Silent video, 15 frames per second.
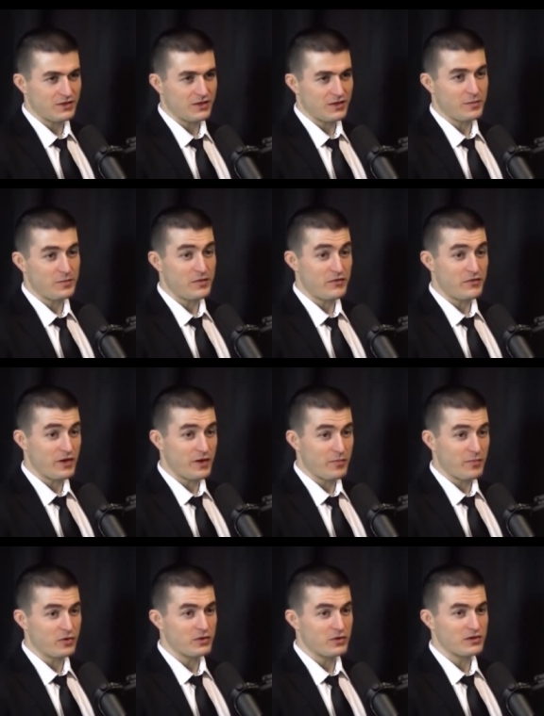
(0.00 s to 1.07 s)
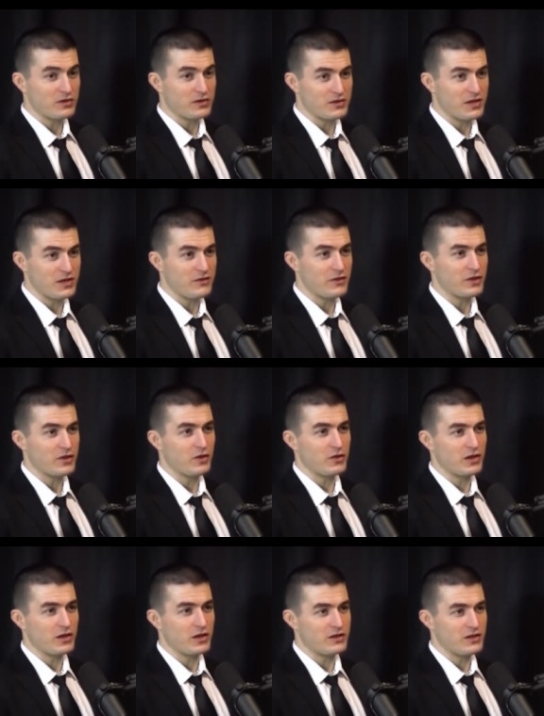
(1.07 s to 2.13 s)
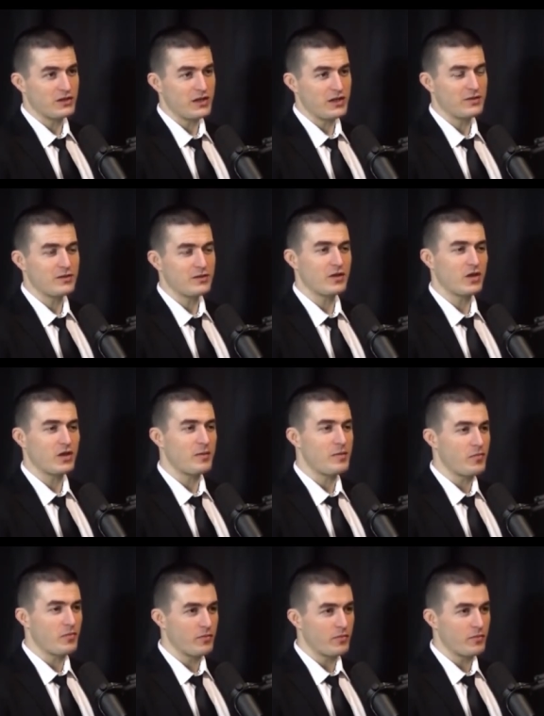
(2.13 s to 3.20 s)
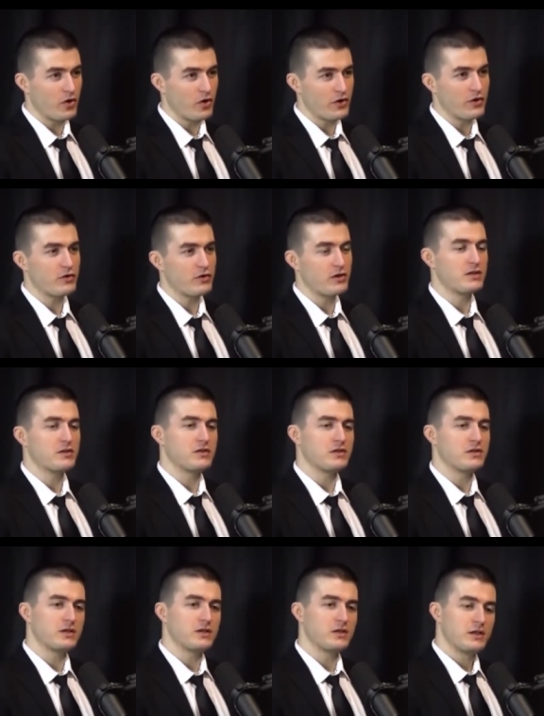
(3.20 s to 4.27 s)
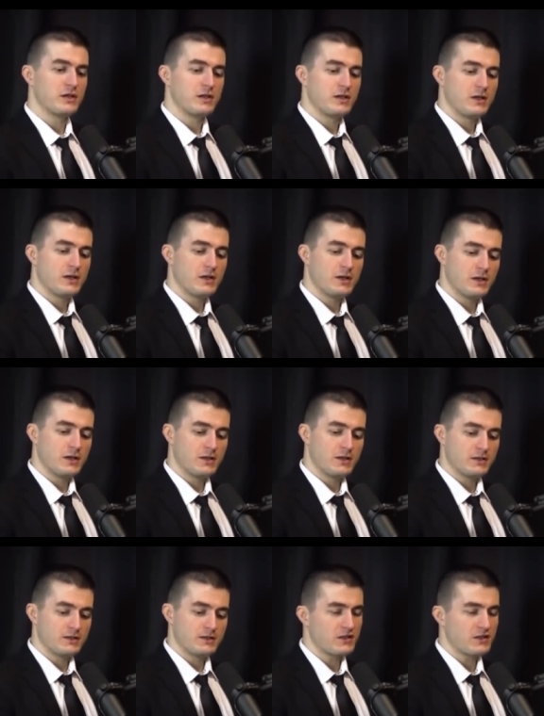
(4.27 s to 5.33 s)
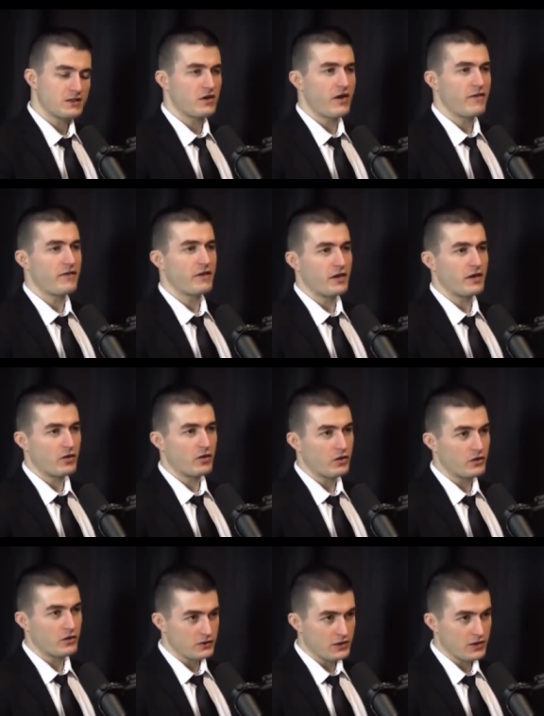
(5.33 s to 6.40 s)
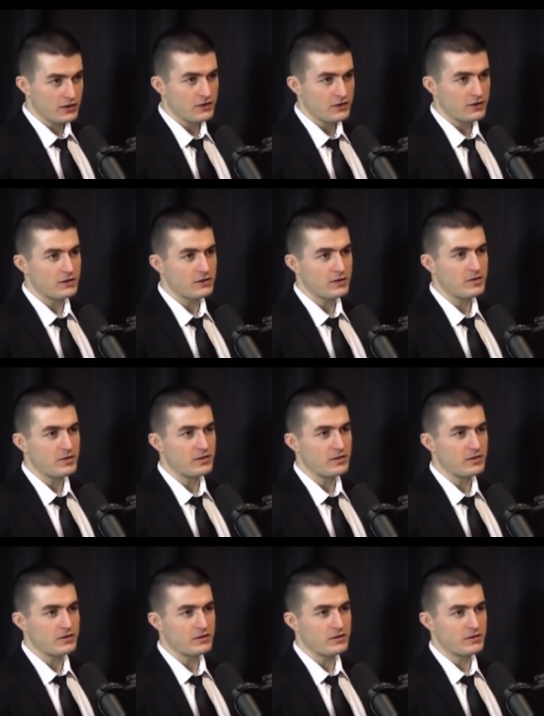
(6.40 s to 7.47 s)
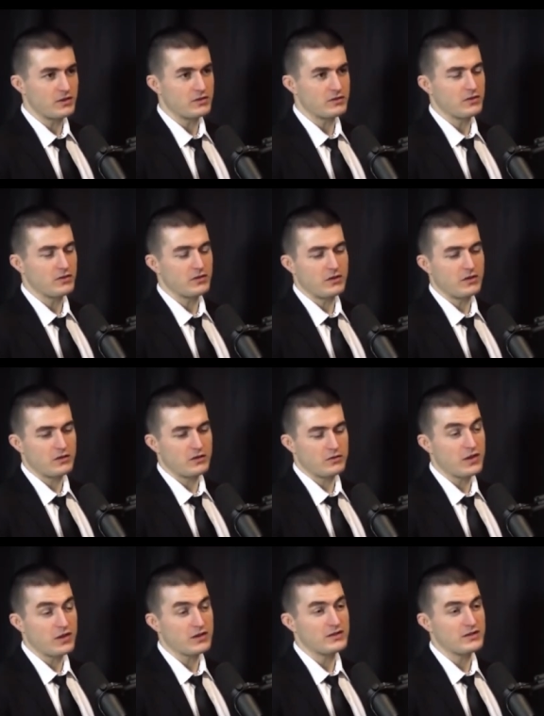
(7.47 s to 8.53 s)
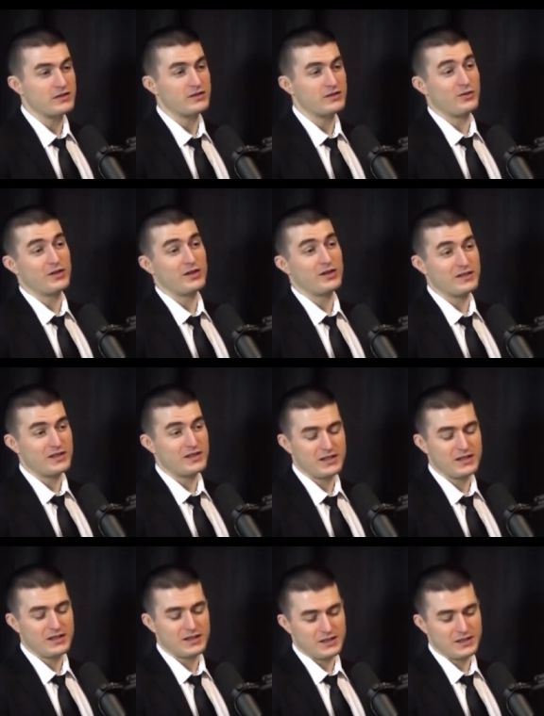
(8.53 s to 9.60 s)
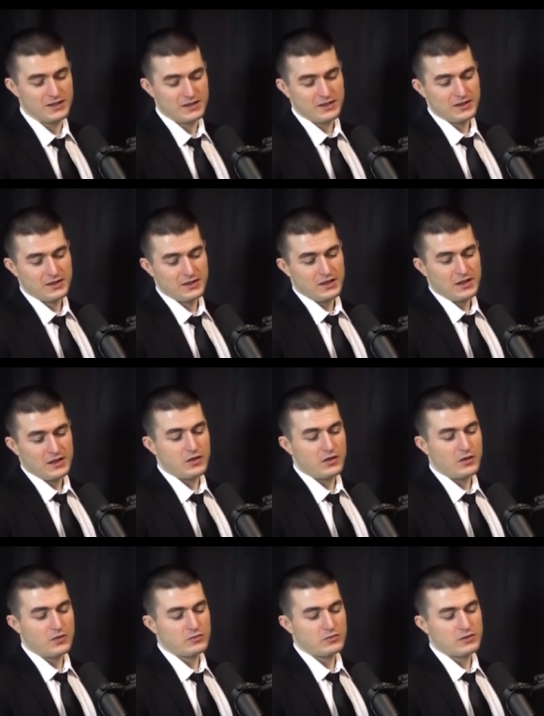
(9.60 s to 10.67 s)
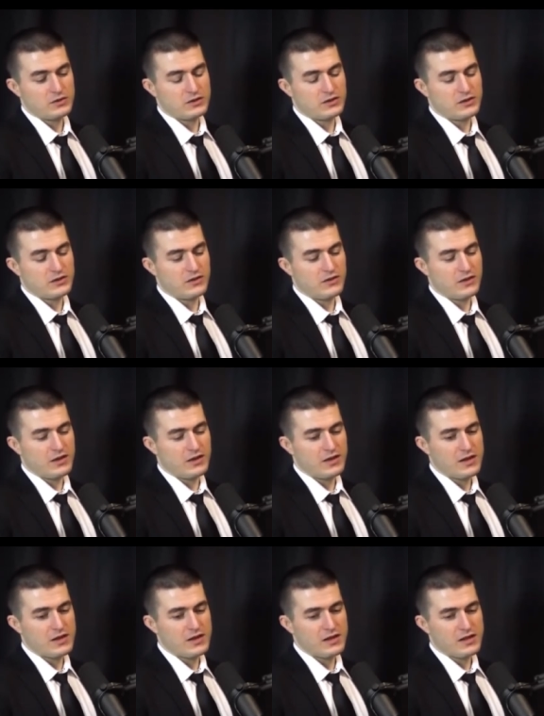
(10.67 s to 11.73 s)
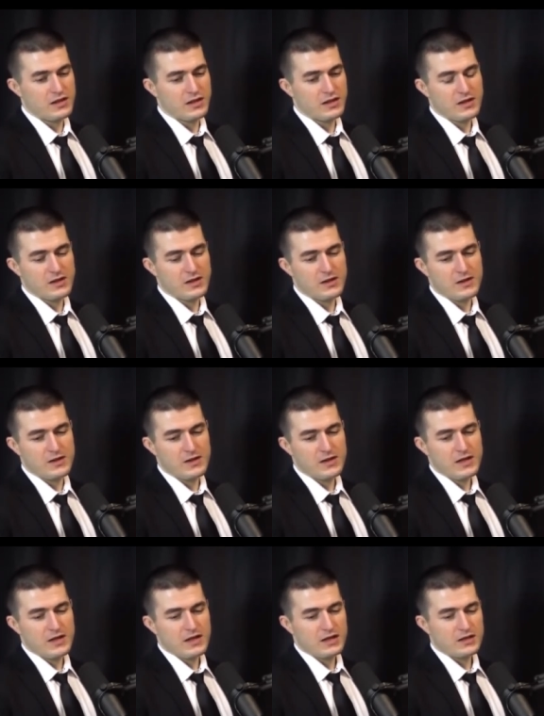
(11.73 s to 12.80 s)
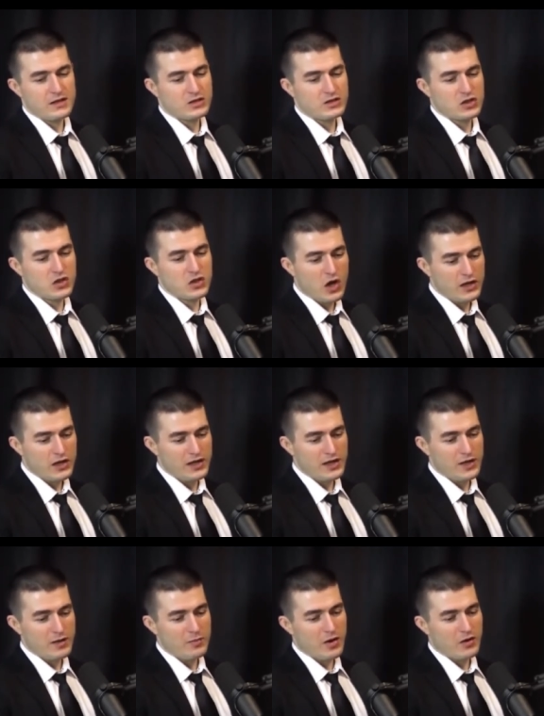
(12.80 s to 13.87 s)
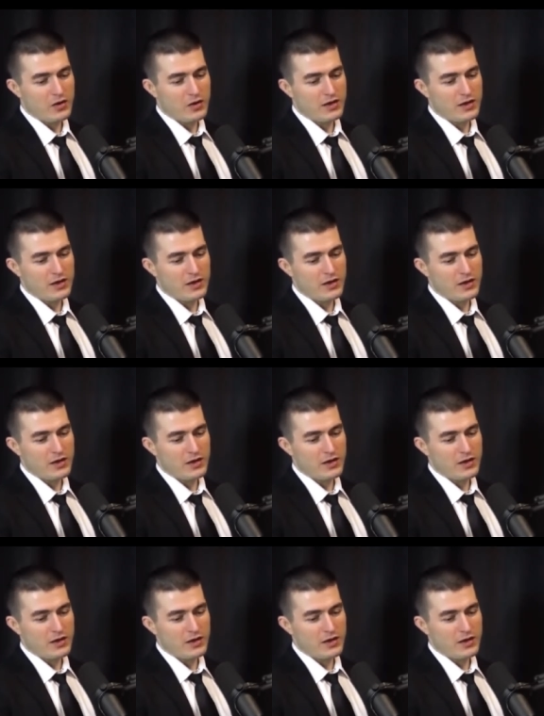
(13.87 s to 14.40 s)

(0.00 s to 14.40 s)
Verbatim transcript: I mean, very important. And there's slavery going on today. And yeah. a lot of people argue that the uh, sex trafficking and all those kinds of things. Yeah. I mean, there's there's uh, atrocities going on today that, you know, the, uh, talking about it in a